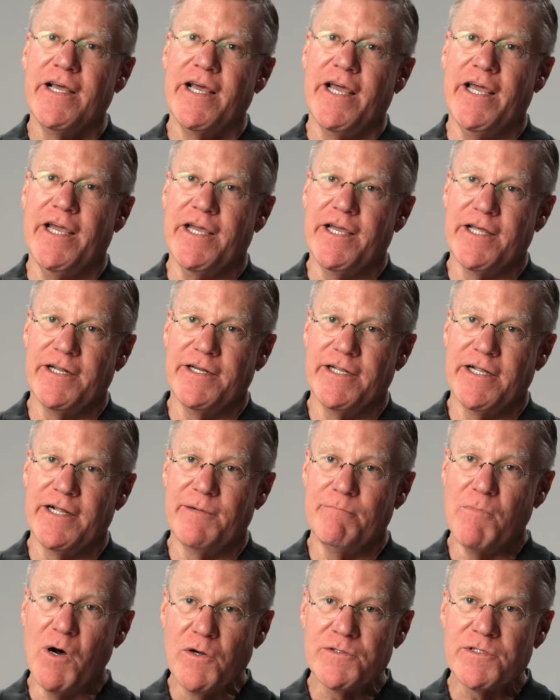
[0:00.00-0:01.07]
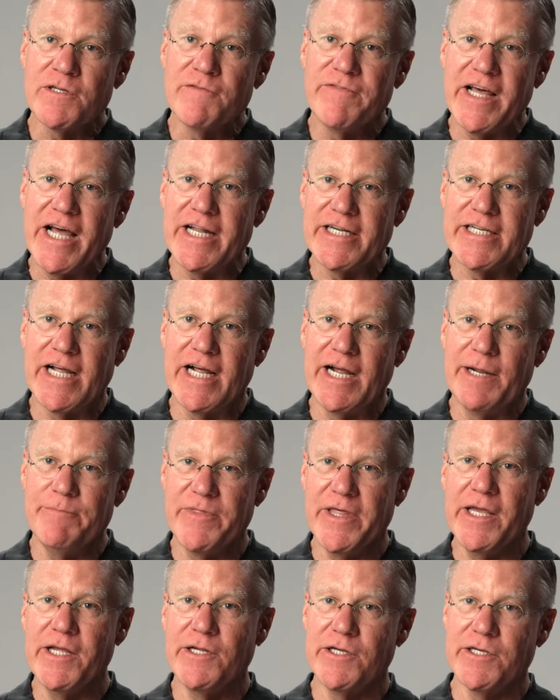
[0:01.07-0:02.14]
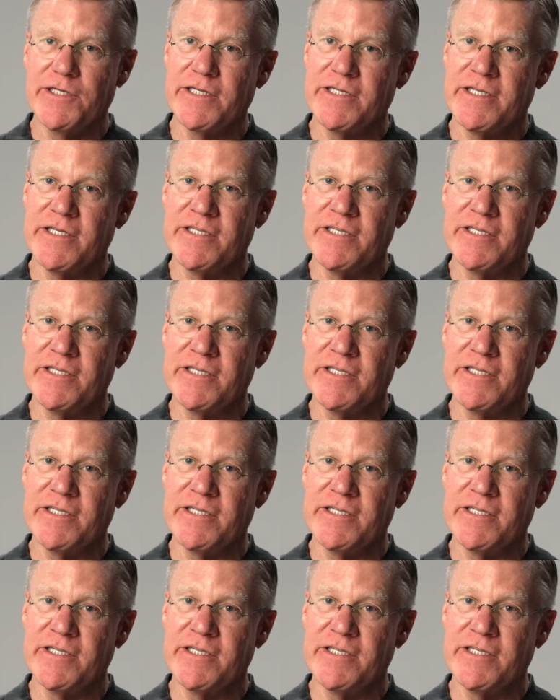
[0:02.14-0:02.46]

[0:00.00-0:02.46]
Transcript: and most of that time, thank goodness,